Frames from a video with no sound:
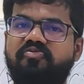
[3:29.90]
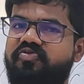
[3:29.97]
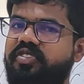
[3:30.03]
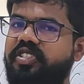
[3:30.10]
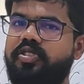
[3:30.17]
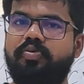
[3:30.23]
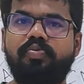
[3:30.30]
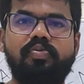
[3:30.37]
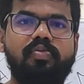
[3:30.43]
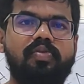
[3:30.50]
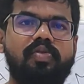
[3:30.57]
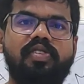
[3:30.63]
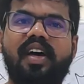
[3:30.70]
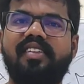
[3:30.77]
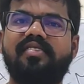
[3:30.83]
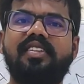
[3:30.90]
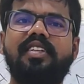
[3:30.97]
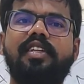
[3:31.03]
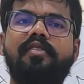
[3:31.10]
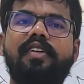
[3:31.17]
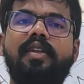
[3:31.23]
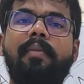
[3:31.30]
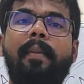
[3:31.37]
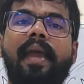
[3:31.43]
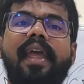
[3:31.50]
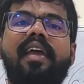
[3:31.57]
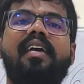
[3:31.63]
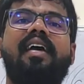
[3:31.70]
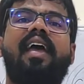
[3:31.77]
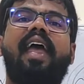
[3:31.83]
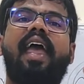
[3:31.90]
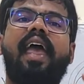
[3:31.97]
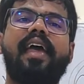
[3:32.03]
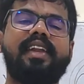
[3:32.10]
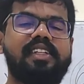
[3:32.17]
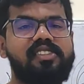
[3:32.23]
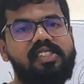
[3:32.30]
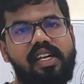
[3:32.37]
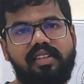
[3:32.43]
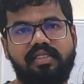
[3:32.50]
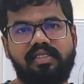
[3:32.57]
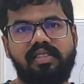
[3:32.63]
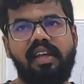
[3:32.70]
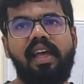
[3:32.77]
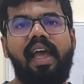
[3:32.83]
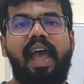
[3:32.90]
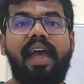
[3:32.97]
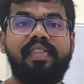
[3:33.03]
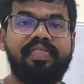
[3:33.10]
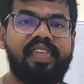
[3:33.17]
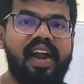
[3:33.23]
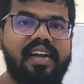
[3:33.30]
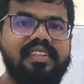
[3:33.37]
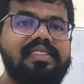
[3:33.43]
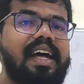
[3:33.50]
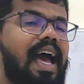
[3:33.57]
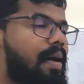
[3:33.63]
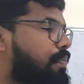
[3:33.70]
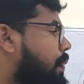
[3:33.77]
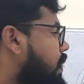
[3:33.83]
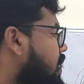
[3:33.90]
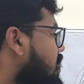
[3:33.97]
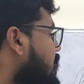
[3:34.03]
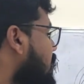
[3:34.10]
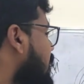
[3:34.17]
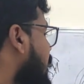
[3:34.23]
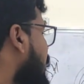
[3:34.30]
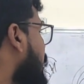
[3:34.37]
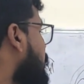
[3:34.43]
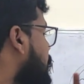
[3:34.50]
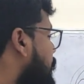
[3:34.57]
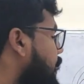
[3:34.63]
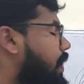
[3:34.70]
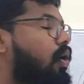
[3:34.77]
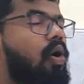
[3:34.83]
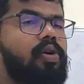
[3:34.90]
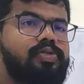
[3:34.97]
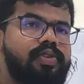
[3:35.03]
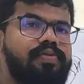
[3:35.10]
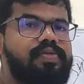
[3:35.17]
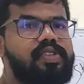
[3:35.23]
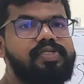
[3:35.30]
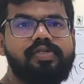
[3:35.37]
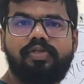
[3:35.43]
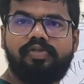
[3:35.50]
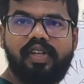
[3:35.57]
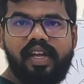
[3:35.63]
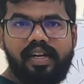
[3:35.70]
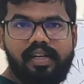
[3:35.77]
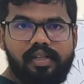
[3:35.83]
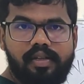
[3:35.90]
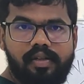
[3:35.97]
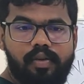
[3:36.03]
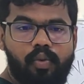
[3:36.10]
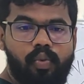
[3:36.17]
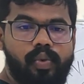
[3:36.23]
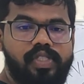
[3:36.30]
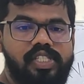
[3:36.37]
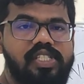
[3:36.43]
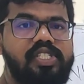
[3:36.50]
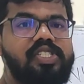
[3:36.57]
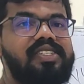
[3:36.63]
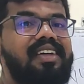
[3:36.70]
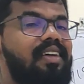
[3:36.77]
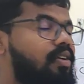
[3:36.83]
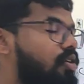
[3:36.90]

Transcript: which doesn't even make any sense. And that is happening because of this society, which is